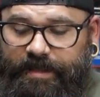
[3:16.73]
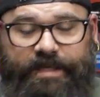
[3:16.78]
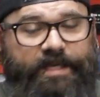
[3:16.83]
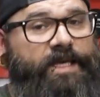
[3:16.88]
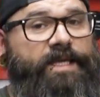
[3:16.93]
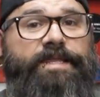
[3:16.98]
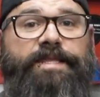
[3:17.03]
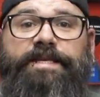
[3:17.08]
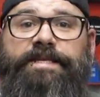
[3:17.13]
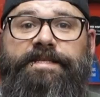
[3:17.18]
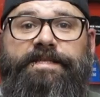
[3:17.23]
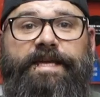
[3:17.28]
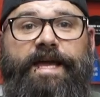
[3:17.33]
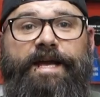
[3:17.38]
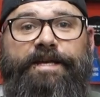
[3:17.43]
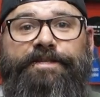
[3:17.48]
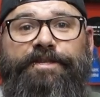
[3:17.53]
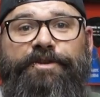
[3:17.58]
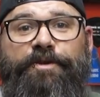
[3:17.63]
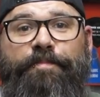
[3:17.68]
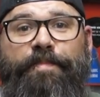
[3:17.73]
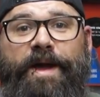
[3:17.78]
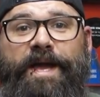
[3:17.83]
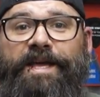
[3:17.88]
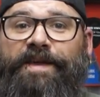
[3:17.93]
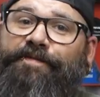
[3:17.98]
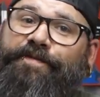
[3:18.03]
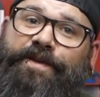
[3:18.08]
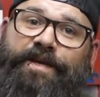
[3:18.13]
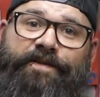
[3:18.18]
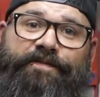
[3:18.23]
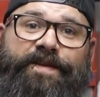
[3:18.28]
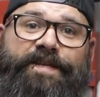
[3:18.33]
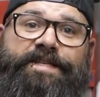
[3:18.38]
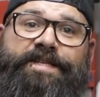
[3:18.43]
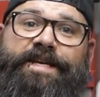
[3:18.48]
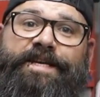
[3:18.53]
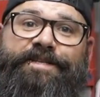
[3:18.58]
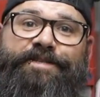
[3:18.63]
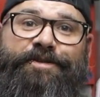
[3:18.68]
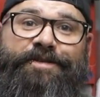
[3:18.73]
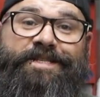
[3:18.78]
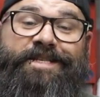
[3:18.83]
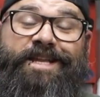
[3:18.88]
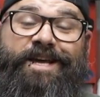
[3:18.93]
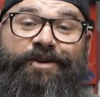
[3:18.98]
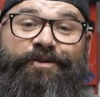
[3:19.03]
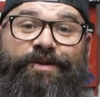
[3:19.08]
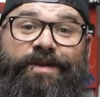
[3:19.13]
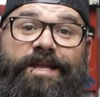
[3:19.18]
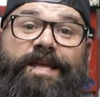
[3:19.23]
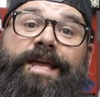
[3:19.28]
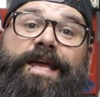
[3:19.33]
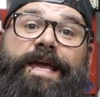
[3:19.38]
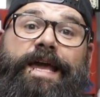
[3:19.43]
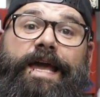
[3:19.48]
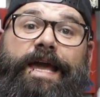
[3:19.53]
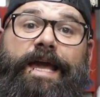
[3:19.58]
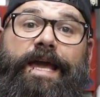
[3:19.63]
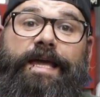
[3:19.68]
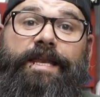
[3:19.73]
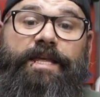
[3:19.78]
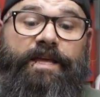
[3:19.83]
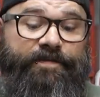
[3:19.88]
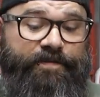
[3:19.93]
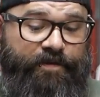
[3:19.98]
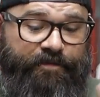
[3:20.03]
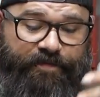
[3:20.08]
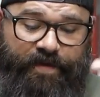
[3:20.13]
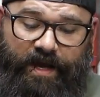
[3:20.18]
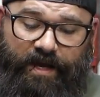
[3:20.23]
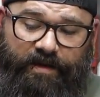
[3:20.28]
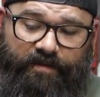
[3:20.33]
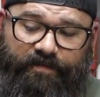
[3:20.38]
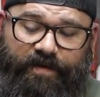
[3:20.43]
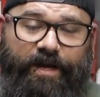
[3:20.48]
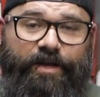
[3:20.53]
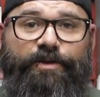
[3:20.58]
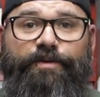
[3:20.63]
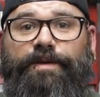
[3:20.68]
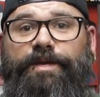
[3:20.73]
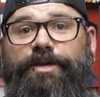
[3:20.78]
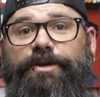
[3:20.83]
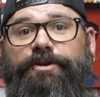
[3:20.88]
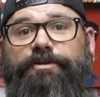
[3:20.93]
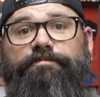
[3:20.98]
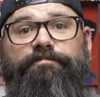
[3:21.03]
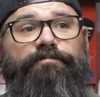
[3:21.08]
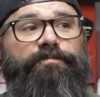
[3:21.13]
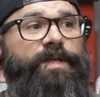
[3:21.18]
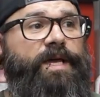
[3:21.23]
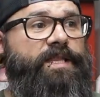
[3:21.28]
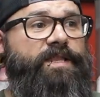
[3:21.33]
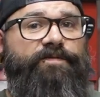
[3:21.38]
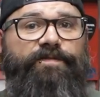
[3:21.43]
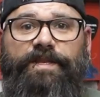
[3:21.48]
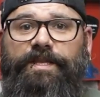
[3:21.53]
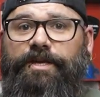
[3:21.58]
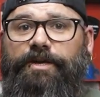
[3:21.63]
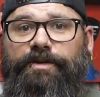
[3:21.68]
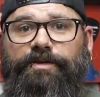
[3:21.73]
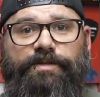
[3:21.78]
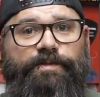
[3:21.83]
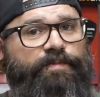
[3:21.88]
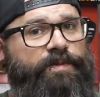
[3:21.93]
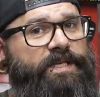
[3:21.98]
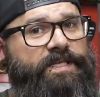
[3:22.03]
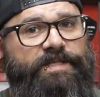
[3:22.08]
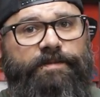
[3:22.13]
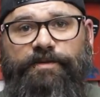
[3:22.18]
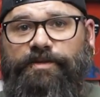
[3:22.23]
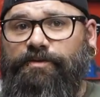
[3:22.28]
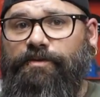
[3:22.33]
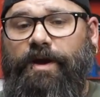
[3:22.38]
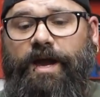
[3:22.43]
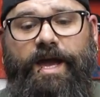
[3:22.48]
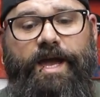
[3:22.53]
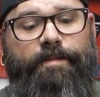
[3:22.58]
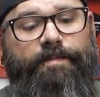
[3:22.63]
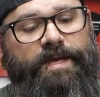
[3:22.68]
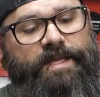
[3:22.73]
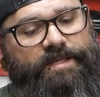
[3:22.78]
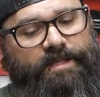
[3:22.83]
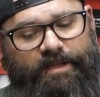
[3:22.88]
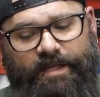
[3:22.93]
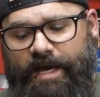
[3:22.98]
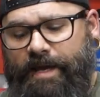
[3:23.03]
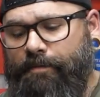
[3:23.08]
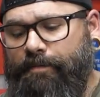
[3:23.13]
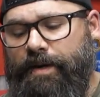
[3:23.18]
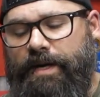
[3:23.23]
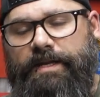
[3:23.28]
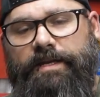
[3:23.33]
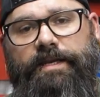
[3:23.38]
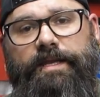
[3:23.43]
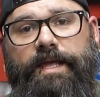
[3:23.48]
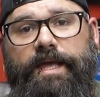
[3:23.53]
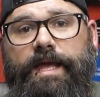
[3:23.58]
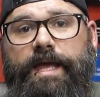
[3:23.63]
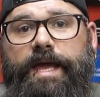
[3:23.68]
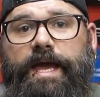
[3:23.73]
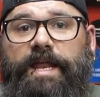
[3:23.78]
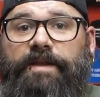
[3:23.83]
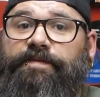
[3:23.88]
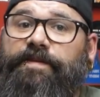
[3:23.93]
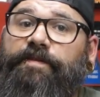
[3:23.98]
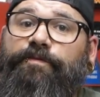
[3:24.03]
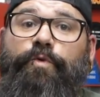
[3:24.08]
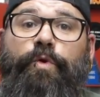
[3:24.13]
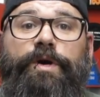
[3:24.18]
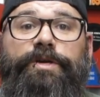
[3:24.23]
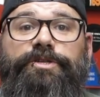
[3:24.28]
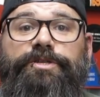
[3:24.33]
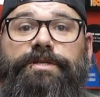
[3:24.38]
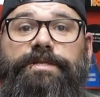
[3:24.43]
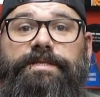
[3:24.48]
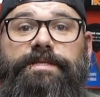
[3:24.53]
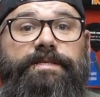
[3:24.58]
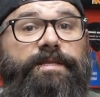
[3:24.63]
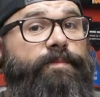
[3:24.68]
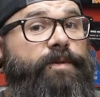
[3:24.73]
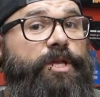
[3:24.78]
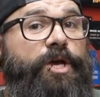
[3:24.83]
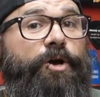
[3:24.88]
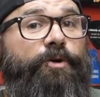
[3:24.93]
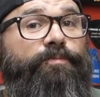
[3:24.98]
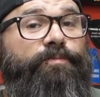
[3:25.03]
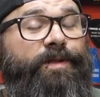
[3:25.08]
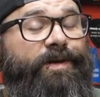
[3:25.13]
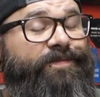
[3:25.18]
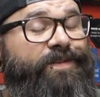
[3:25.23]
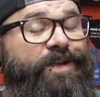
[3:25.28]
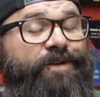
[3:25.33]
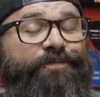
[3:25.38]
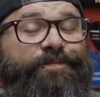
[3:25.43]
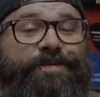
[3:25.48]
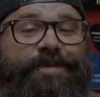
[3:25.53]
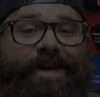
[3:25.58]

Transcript: Get these stacks on your bike if you got a VTX1300. And if you found any value here, like the videos, please subscribe, hit the like button. And if you have questions, let me know. Love to hear from